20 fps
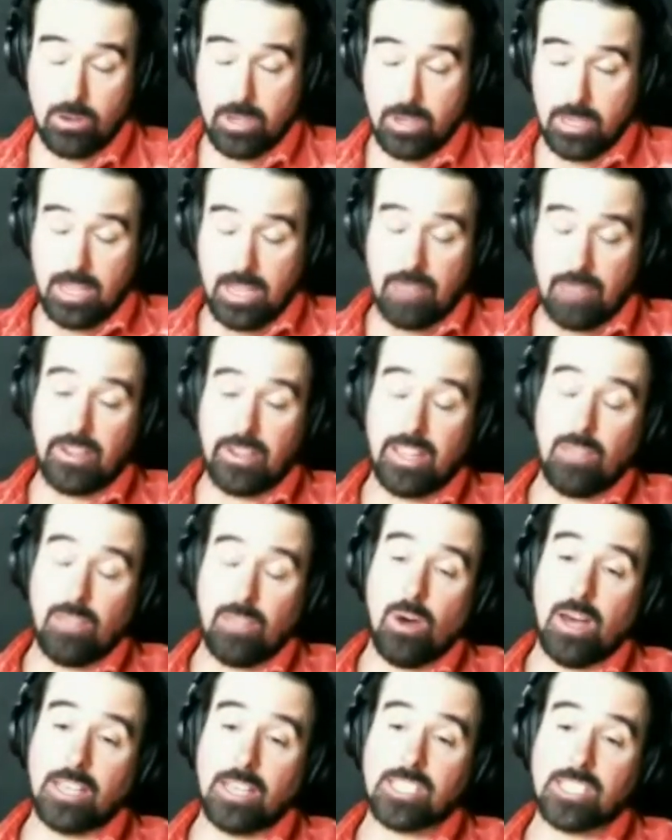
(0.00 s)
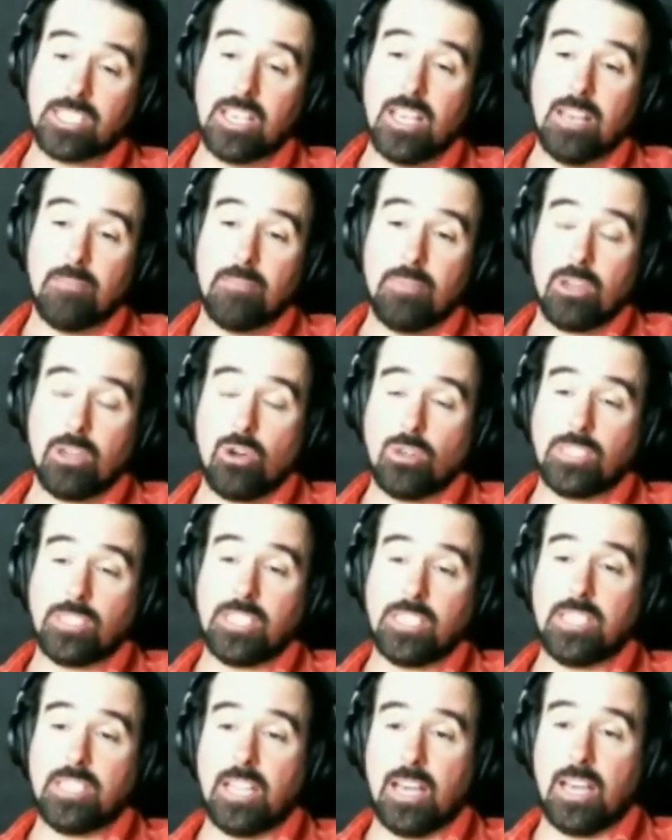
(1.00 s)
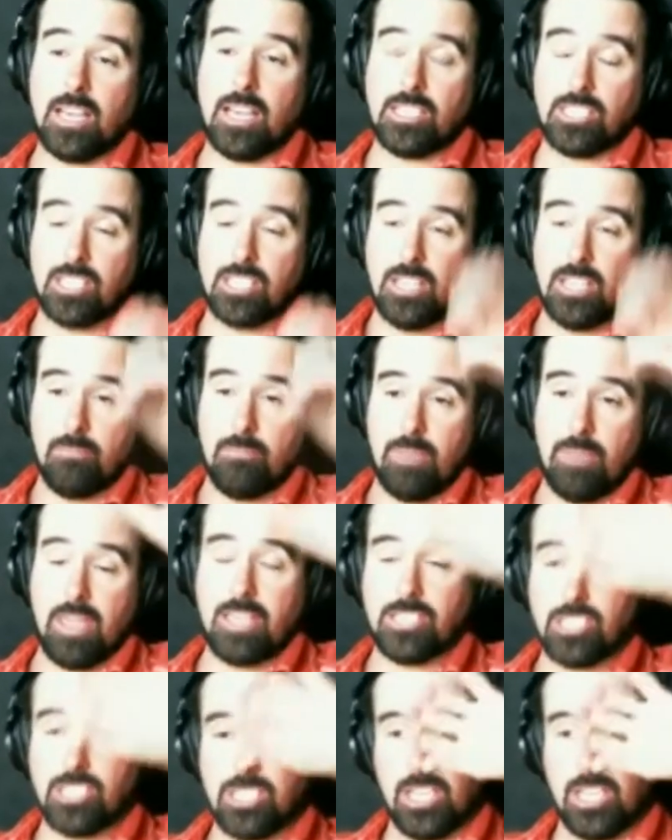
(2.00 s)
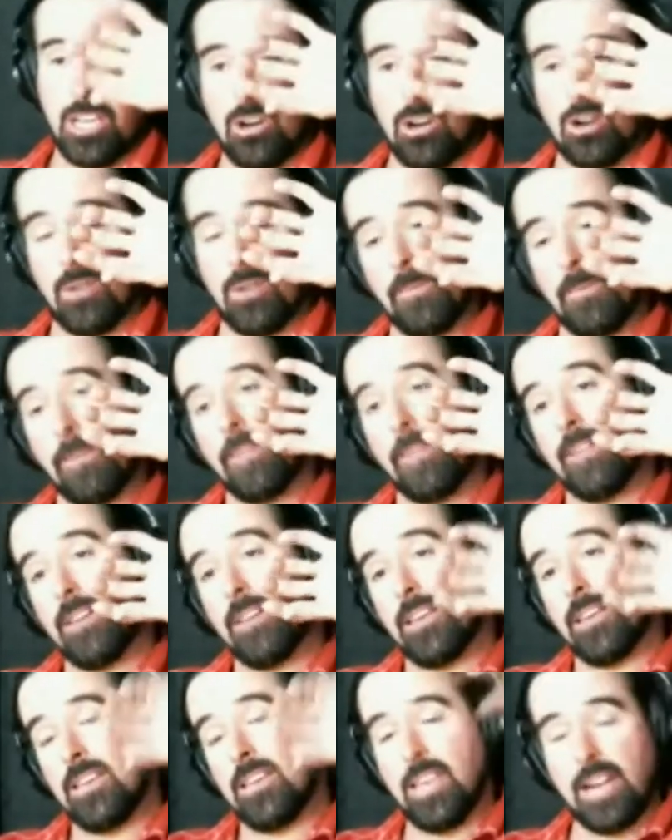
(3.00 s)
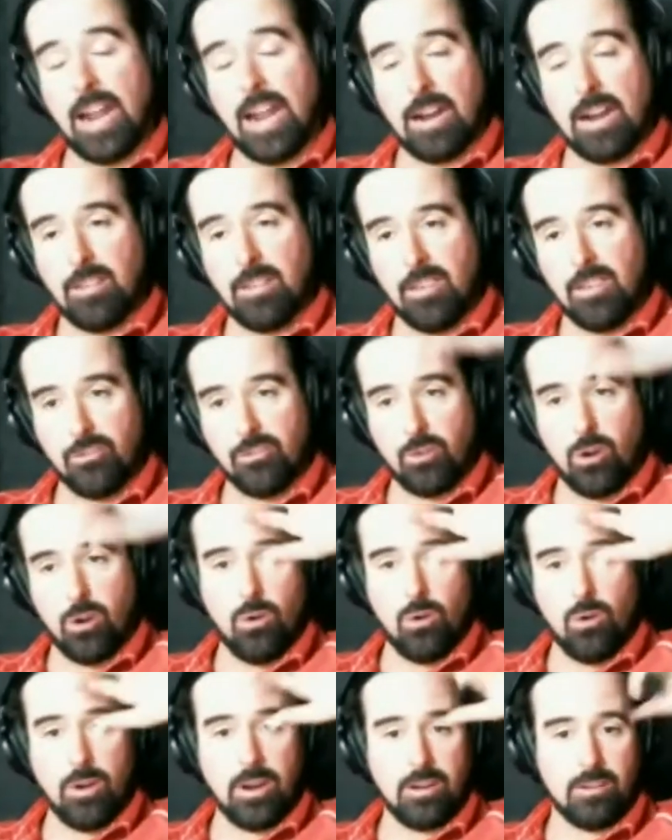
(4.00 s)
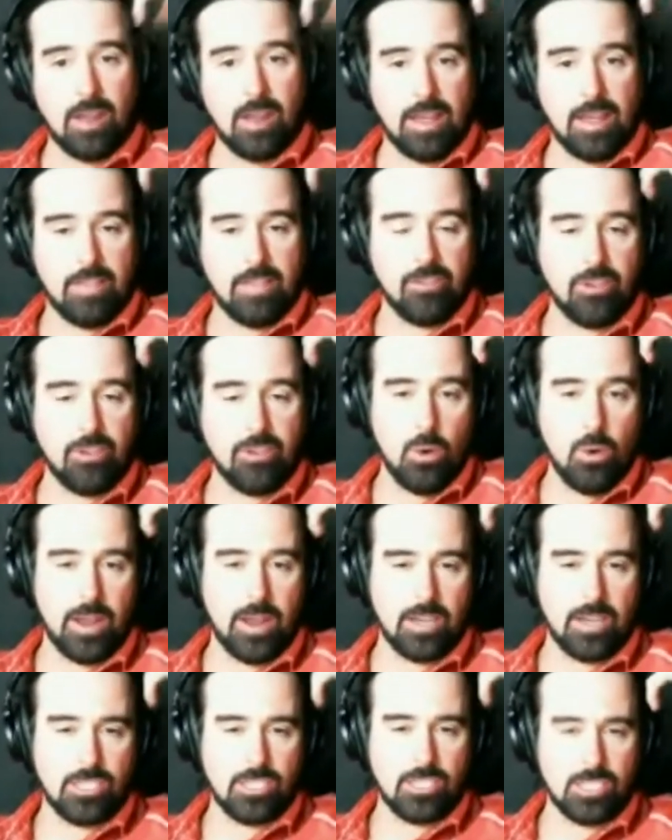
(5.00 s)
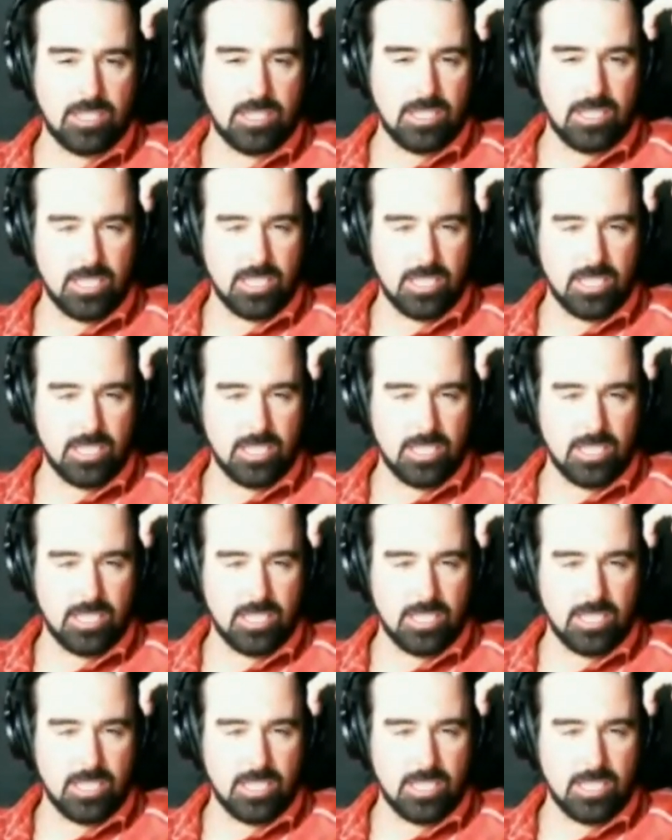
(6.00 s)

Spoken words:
It definitely was, because it does make a singer get out of the throat and like throw it, and just this